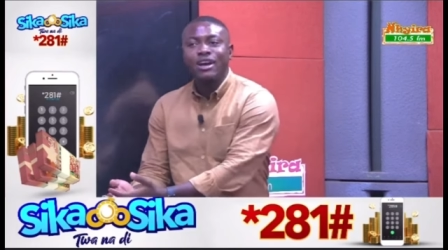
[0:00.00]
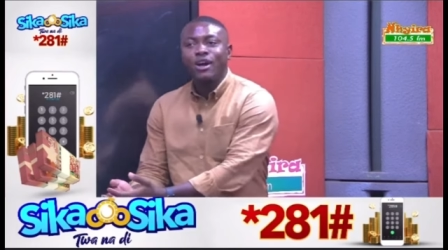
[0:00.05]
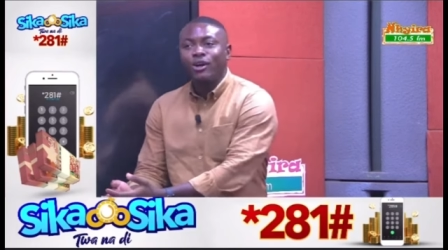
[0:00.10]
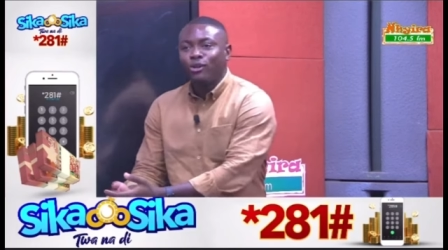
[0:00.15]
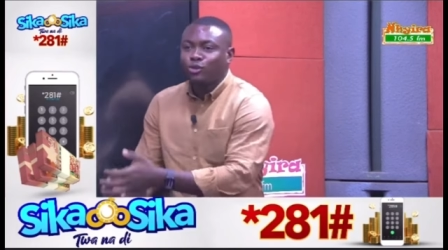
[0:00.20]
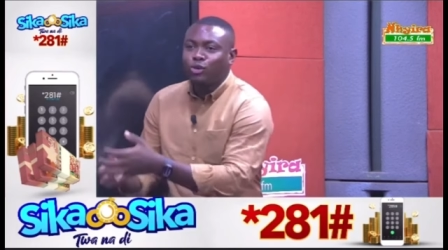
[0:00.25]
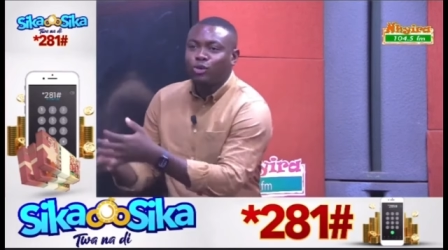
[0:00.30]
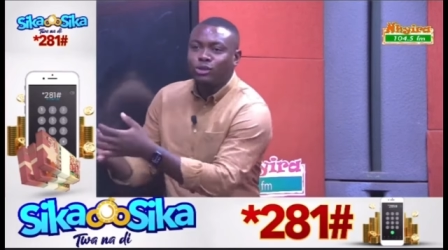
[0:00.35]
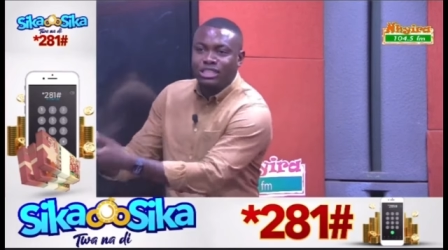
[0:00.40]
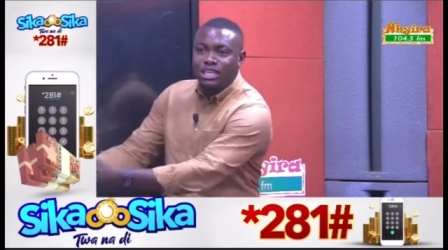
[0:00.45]

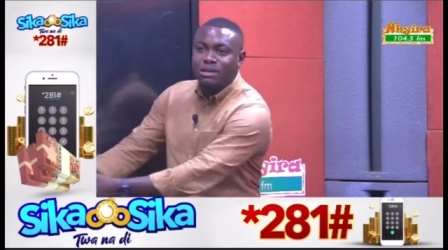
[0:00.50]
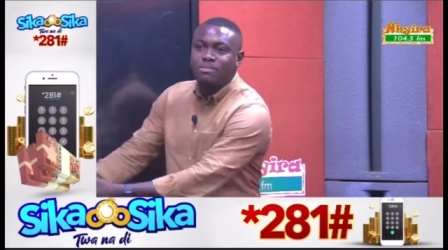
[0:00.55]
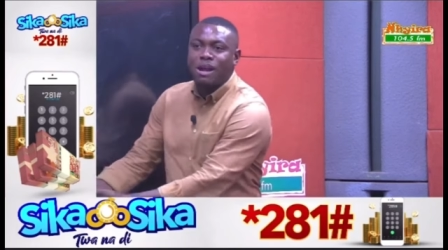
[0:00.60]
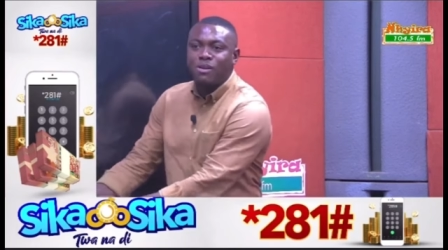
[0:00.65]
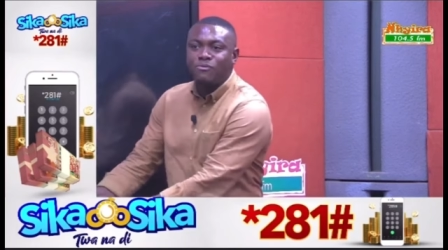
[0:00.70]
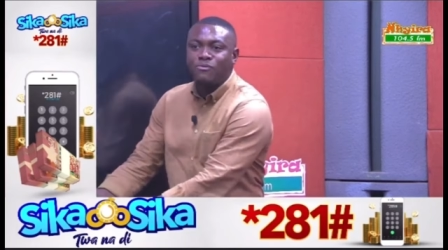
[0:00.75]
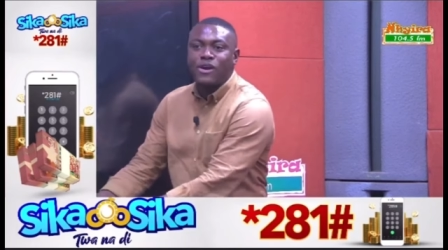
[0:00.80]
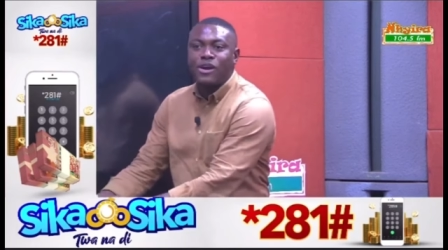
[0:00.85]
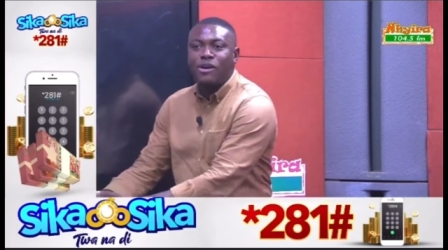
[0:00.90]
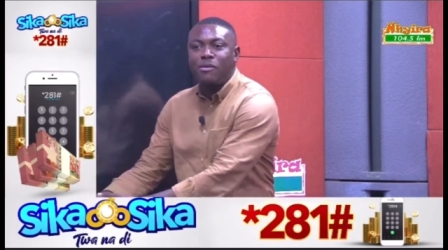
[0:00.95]
to team and
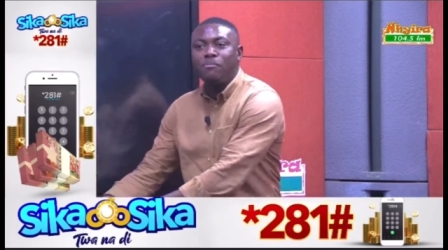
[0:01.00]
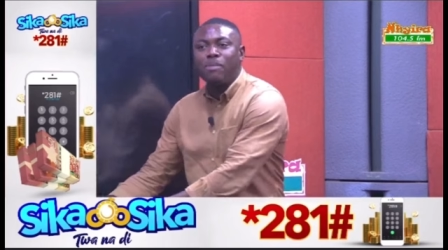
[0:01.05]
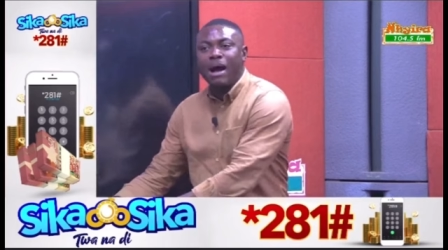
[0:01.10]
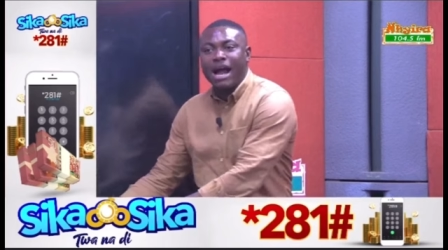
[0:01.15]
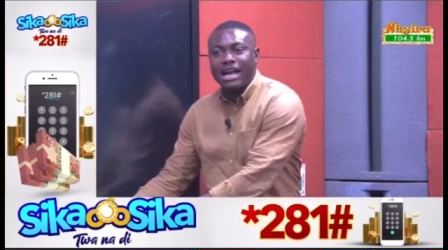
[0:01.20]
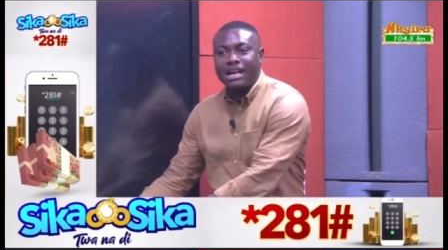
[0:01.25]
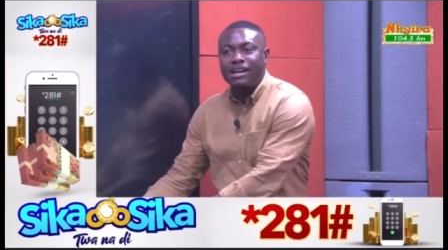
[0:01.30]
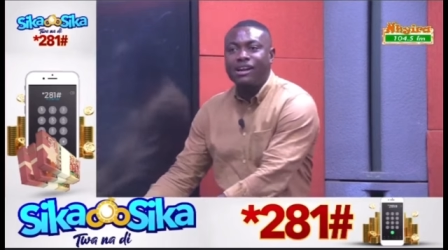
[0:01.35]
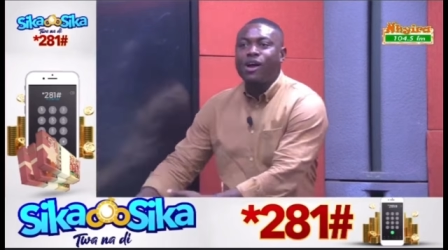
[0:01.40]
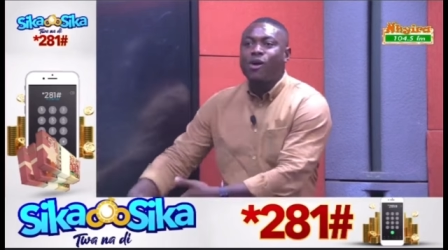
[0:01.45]
friend of
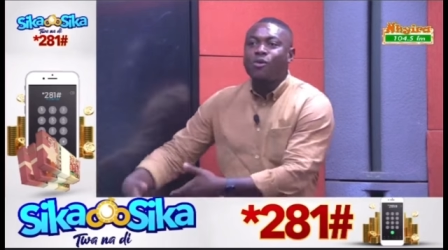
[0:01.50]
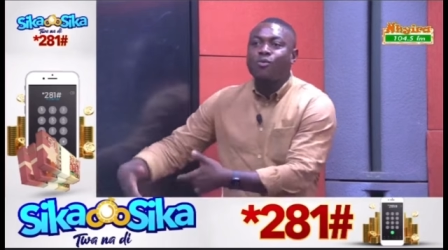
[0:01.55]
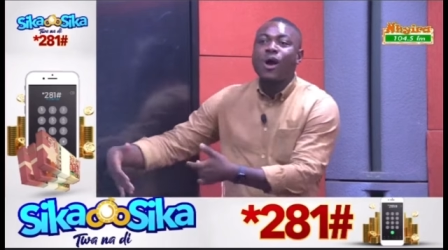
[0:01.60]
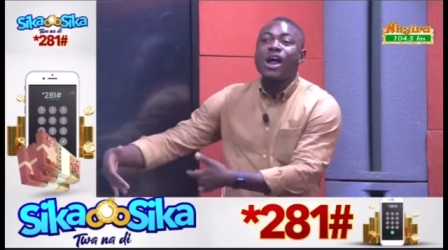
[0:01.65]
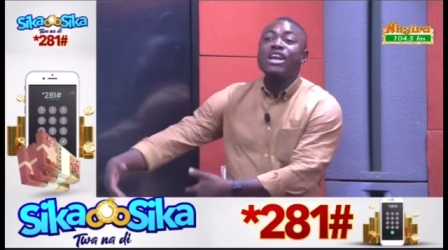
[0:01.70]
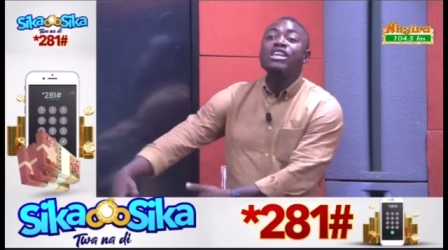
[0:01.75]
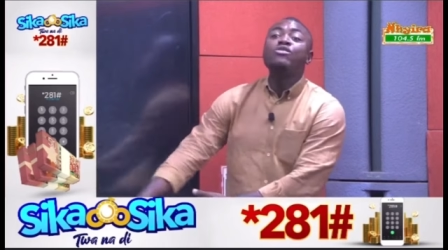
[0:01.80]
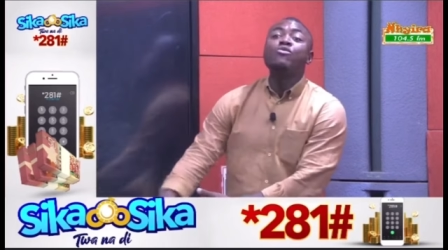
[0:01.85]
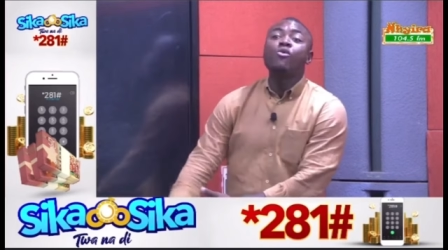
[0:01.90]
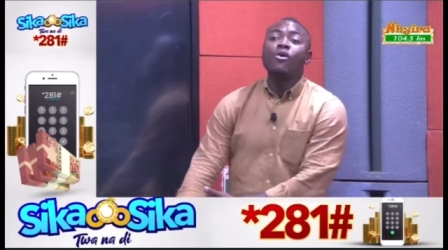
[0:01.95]
Bayern when
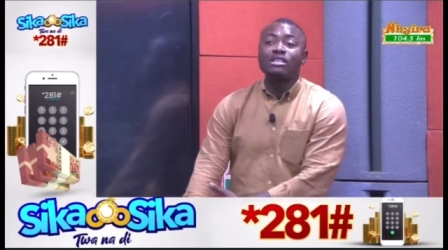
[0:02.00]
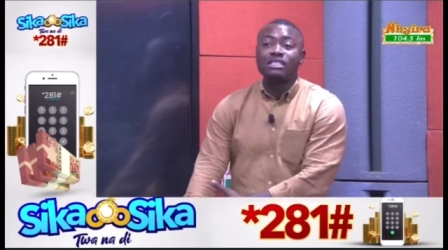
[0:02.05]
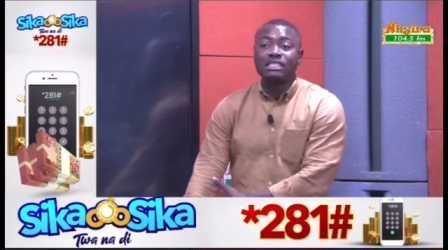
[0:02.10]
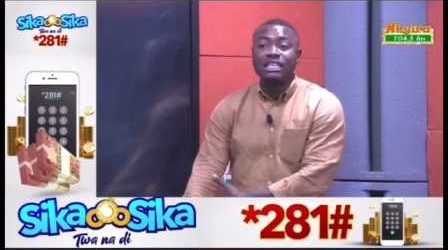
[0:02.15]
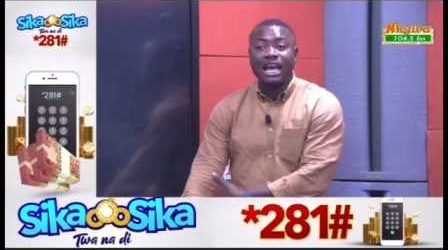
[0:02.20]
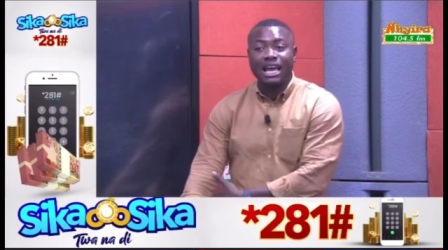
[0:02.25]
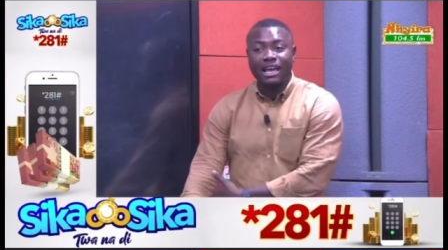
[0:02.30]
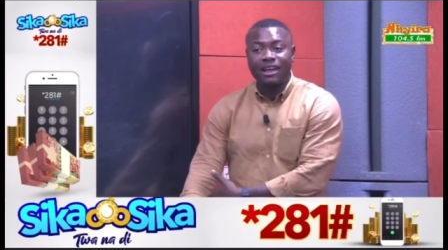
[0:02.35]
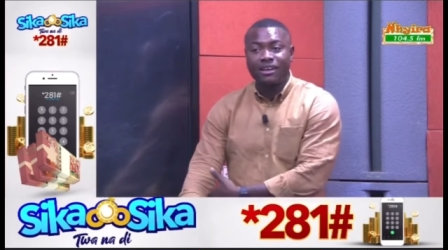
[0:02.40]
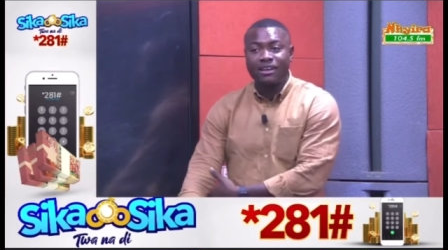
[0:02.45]
he was
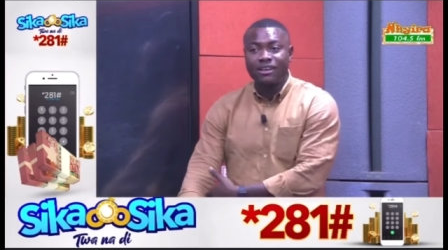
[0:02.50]
there.